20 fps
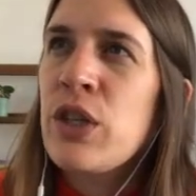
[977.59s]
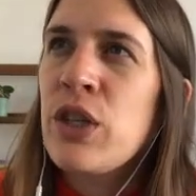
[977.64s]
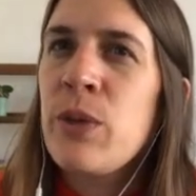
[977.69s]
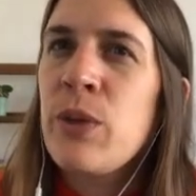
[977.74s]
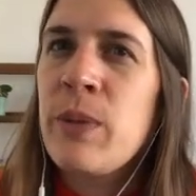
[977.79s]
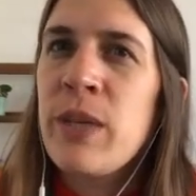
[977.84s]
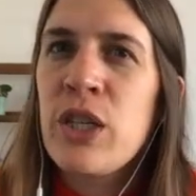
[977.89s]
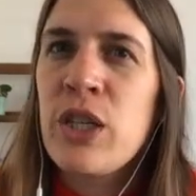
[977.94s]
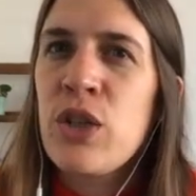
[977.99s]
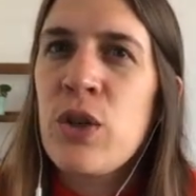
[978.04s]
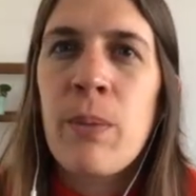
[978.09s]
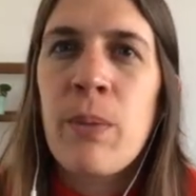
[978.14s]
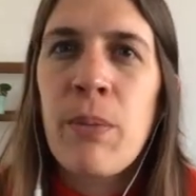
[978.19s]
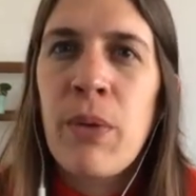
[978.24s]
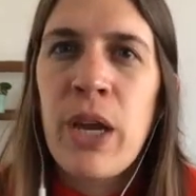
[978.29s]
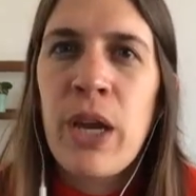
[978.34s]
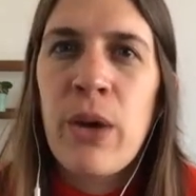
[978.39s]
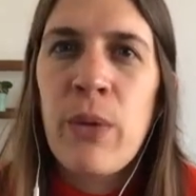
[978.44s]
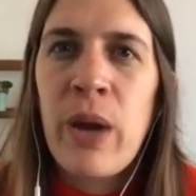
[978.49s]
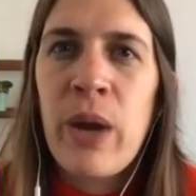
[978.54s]
too because you can
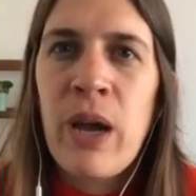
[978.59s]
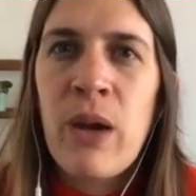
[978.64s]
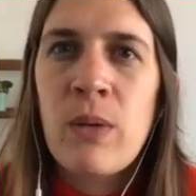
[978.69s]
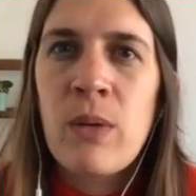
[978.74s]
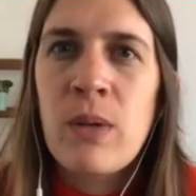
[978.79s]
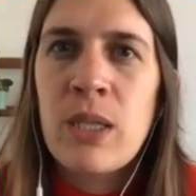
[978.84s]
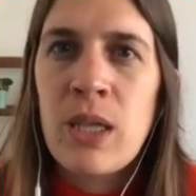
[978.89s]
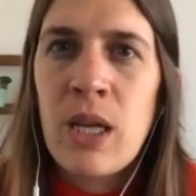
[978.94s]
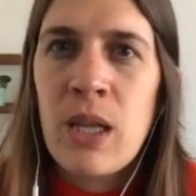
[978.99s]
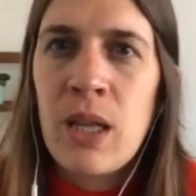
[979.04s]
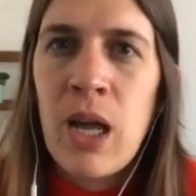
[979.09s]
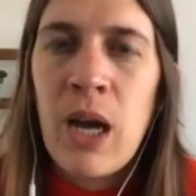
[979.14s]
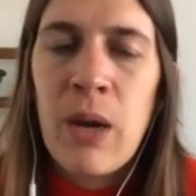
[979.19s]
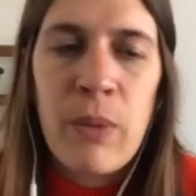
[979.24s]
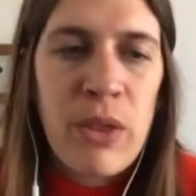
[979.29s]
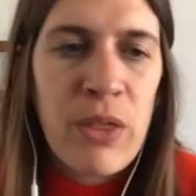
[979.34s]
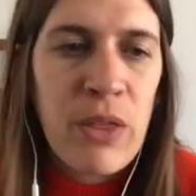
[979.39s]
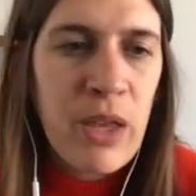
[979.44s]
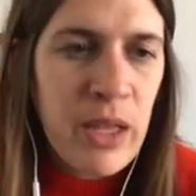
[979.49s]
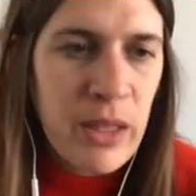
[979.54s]
play around a lot
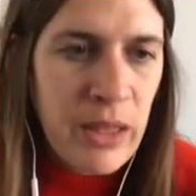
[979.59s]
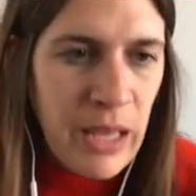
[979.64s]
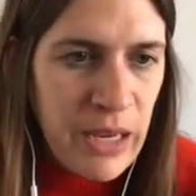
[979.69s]
with it,